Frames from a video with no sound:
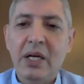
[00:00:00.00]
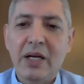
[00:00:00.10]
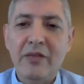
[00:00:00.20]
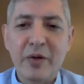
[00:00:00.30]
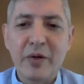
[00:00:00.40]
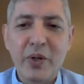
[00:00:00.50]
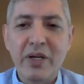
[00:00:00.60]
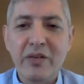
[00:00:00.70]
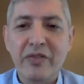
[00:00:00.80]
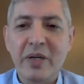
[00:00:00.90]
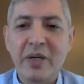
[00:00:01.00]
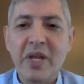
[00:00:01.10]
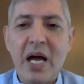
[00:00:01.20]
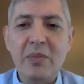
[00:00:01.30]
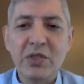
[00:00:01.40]
everywhere, from
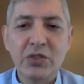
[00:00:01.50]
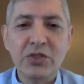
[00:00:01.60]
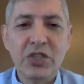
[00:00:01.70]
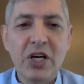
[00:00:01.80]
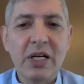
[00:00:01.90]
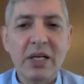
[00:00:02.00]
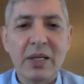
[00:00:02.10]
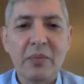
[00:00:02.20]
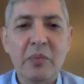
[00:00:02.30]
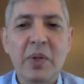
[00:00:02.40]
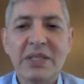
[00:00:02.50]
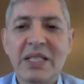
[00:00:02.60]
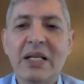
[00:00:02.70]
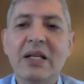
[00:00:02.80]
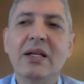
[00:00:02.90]
the Amazon jungle in
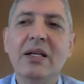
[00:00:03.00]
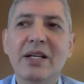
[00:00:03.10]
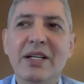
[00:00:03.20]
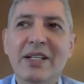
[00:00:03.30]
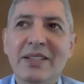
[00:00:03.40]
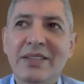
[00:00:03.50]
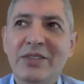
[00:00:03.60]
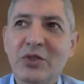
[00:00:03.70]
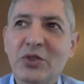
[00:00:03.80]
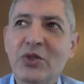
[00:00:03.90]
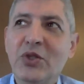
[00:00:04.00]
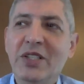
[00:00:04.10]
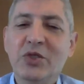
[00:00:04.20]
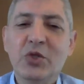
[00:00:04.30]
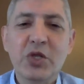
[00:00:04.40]
Brazil
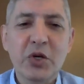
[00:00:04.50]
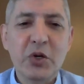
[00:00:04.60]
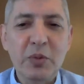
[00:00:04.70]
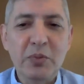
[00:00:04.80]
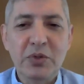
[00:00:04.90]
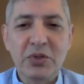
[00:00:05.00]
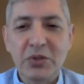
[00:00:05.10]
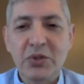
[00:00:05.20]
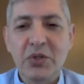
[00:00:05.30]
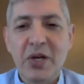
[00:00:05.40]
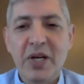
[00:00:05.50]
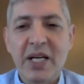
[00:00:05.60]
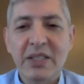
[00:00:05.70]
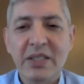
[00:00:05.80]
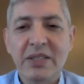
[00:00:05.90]
to Europe, to the
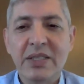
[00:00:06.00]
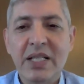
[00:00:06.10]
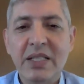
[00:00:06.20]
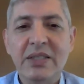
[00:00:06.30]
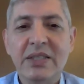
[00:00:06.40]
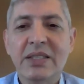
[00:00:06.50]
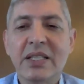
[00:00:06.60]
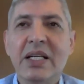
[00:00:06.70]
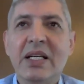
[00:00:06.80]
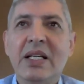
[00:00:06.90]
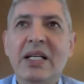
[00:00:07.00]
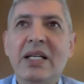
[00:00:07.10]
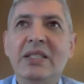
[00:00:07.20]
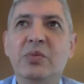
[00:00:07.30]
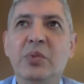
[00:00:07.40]
United States.
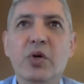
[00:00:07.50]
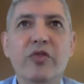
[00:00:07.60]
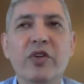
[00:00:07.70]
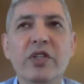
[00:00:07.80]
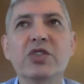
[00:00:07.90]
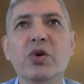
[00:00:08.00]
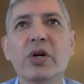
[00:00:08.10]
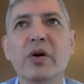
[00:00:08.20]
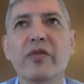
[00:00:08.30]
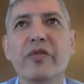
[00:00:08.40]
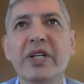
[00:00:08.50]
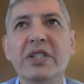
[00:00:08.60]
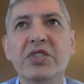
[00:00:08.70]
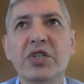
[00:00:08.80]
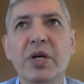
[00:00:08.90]
It's a beautiful story of
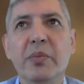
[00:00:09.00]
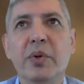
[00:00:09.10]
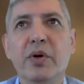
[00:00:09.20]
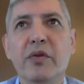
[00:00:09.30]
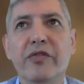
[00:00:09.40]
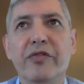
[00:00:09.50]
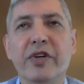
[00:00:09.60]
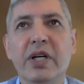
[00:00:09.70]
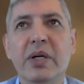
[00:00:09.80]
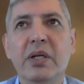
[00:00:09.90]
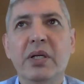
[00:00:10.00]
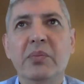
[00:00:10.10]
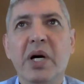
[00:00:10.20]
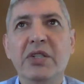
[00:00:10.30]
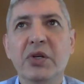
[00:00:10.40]
friendship, of
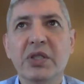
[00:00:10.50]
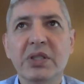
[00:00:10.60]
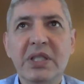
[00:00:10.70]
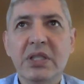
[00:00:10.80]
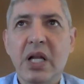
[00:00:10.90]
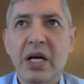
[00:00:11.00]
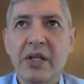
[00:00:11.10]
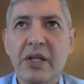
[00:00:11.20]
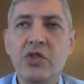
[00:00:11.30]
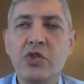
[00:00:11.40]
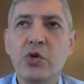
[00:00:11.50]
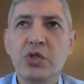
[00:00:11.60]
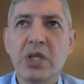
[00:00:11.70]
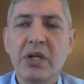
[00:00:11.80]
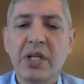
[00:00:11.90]
minorities like the
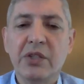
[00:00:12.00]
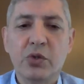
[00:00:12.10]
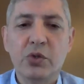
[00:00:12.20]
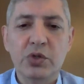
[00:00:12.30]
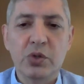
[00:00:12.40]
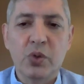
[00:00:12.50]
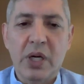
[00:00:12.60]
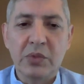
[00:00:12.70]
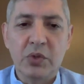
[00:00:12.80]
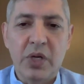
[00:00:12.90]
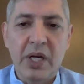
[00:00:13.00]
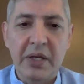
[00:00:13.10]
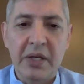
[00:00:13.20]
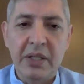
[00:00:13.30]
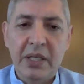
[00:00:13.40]
Jews and the Druze who come
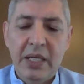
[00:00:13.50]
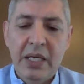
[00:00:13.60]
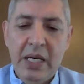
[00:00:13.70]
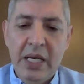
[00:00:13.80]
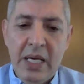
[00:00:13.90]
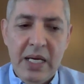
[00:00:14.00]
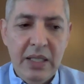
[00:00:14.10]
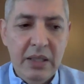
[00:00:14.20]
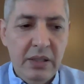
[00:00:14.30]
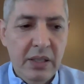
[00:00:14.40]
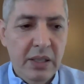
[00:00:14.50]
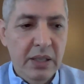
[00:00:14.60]
together and